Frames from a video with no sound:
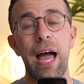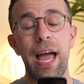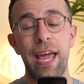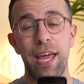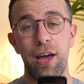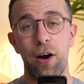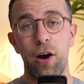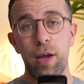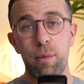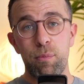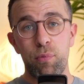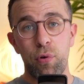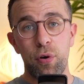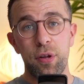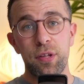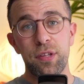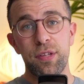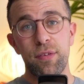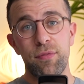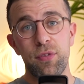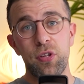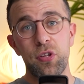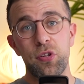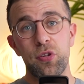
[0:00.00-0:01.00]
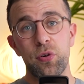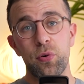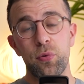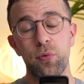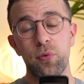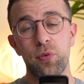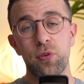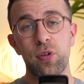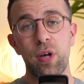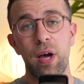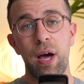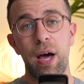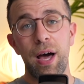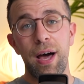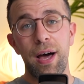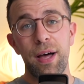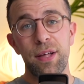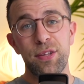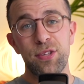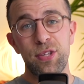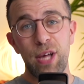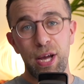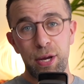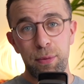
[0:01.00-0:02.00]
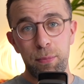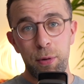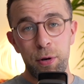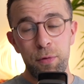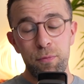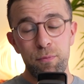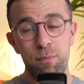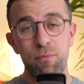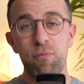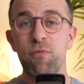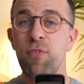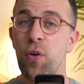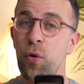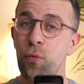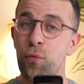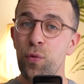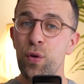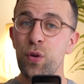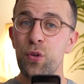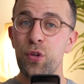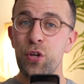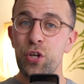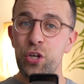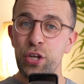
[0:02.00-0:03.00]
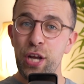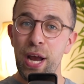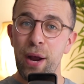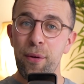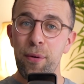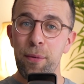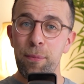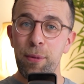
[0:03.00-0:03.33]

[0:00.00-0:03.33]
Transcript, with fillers: AI productivity tools uh, segment, feel free to share